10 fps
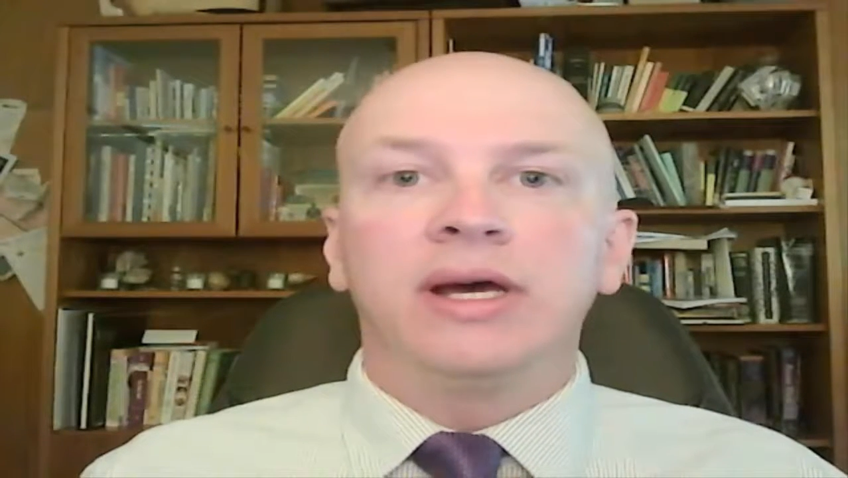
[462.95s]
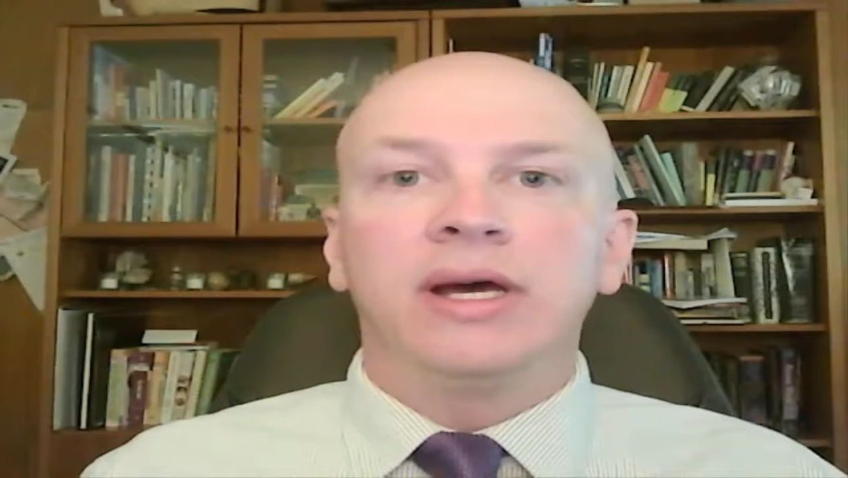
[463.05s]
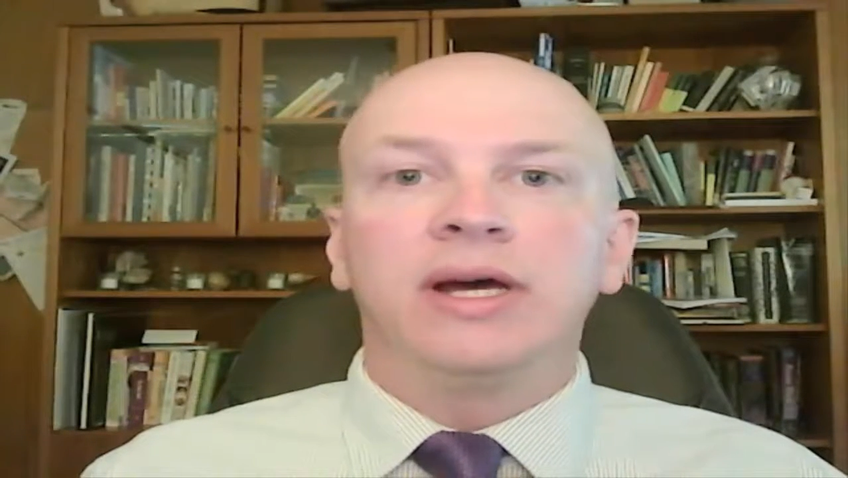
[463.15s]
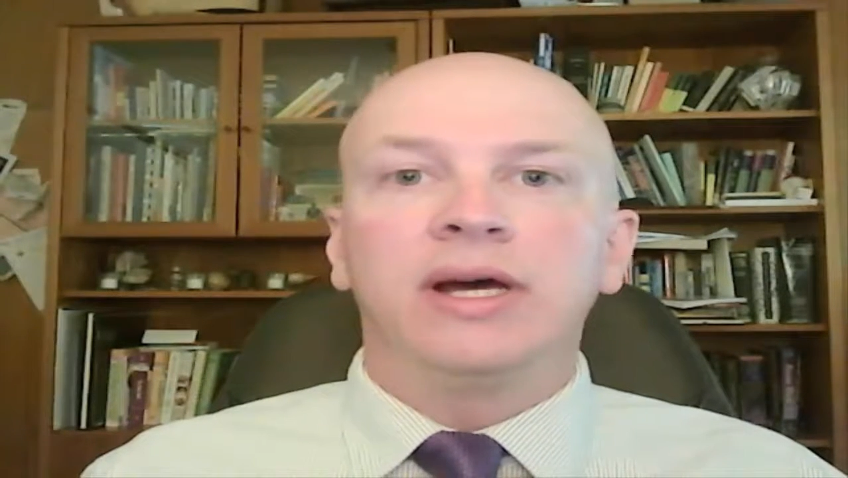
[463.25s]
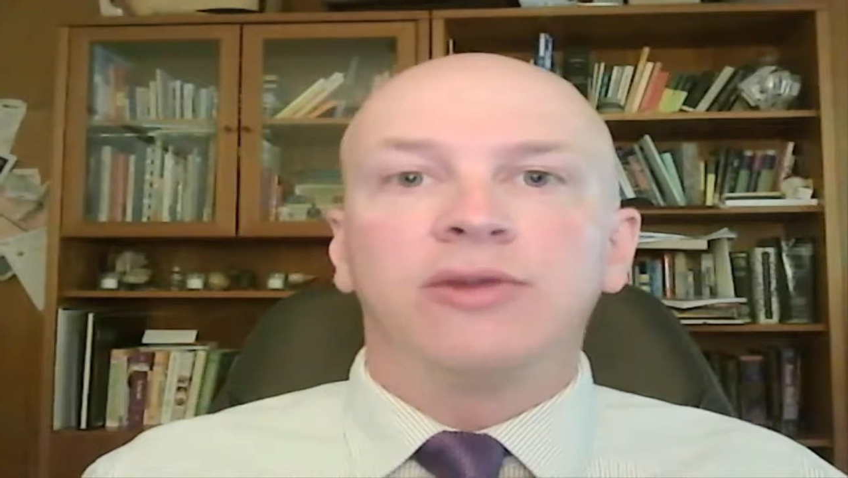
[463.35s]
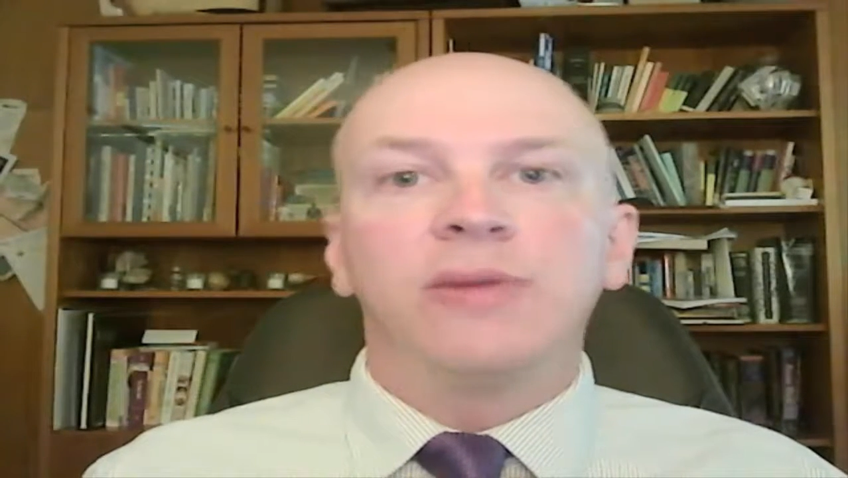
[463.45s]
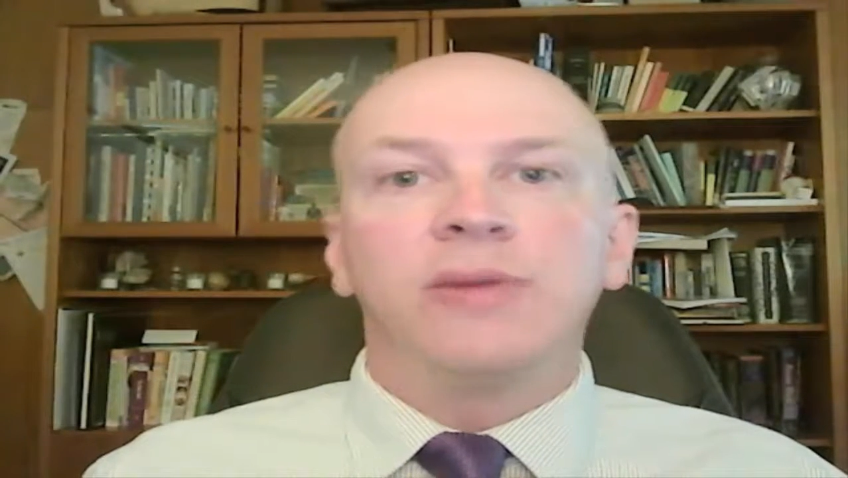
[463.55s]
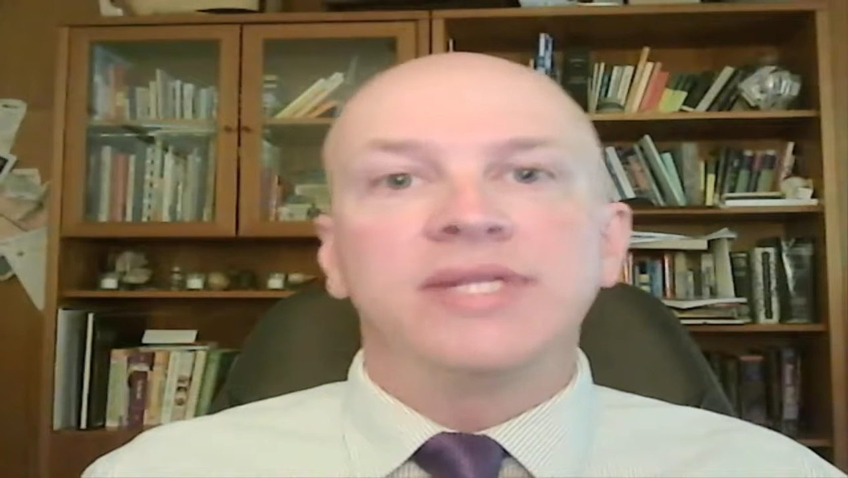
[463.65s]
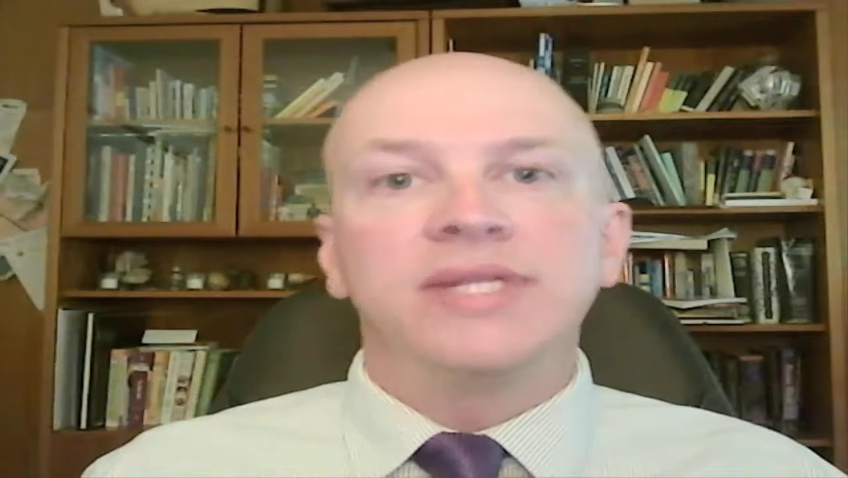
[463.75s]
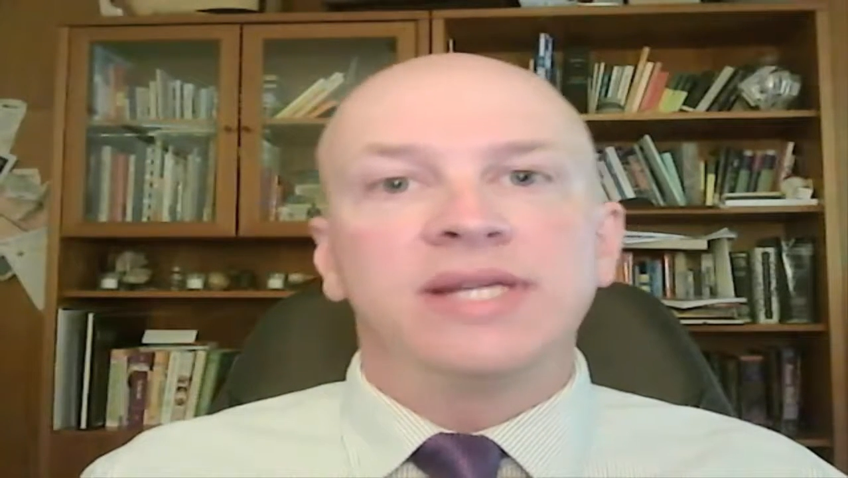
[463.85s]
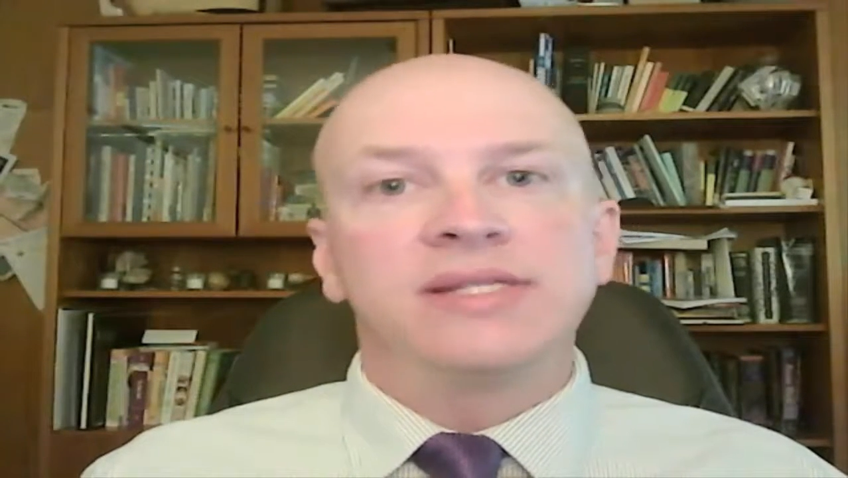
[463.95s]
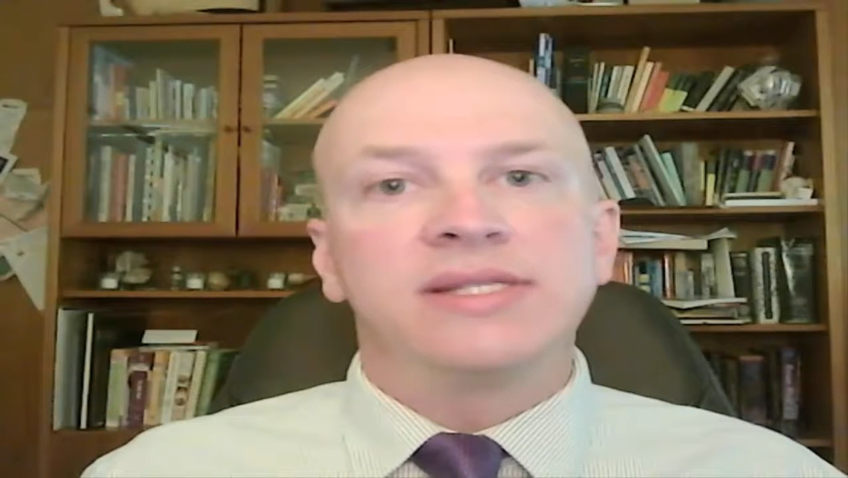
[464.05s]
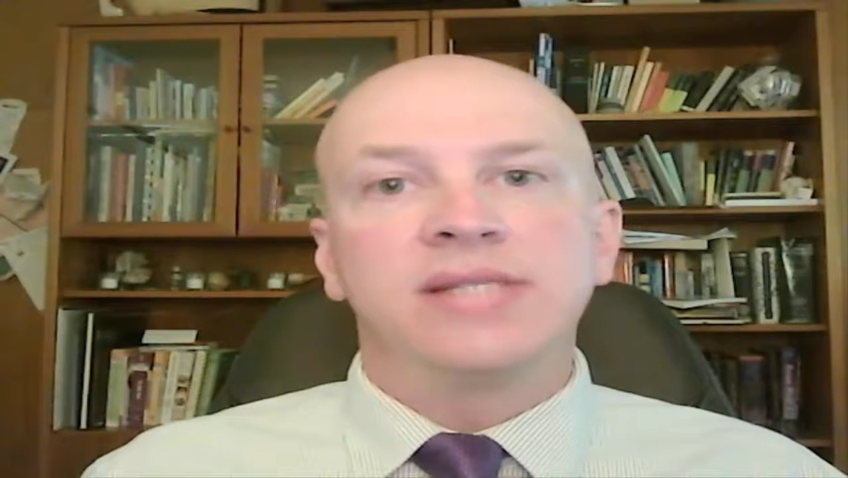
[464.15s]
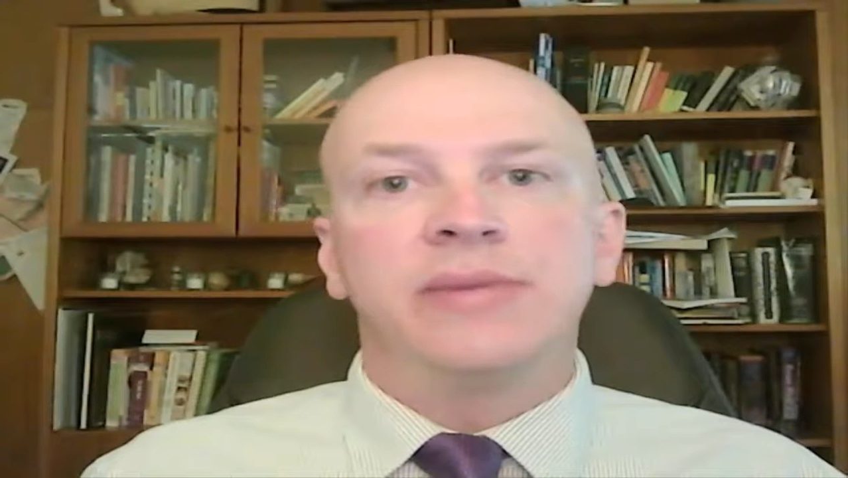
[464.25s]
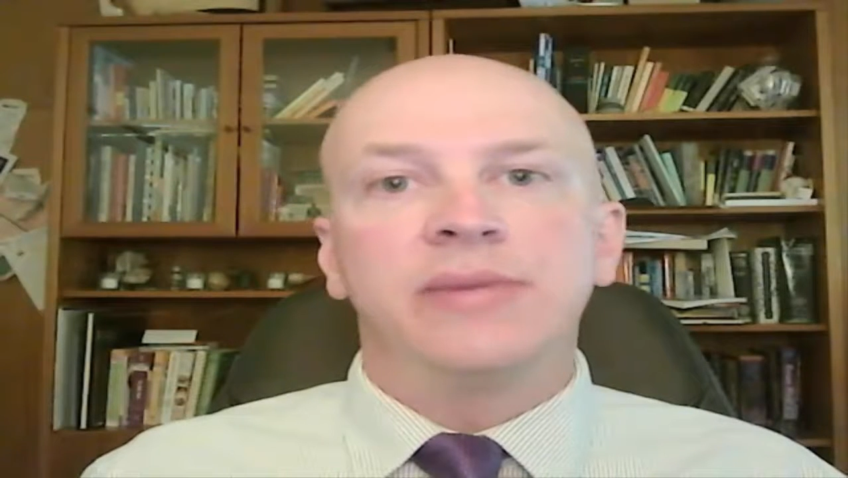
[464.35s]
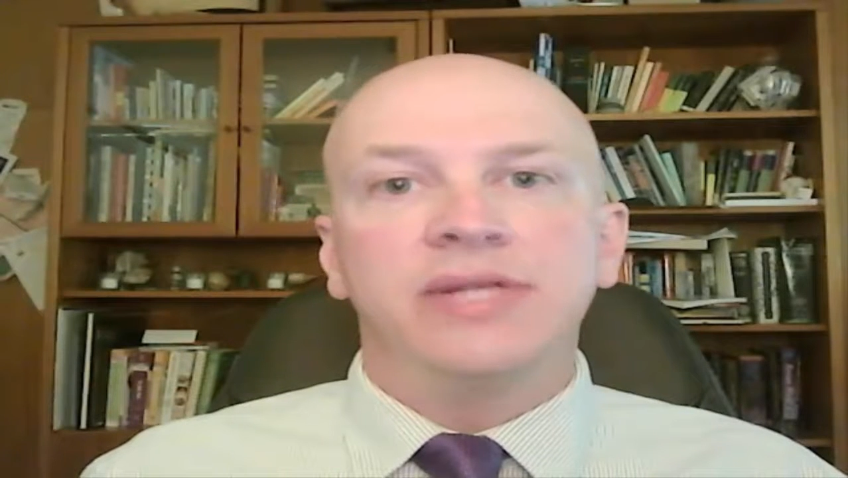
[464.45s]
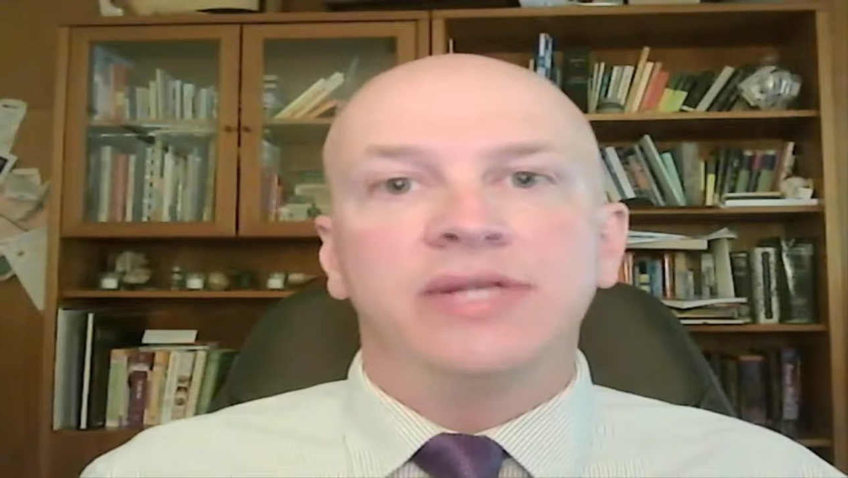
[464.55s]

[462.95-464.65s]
uh, the Roman citizens have been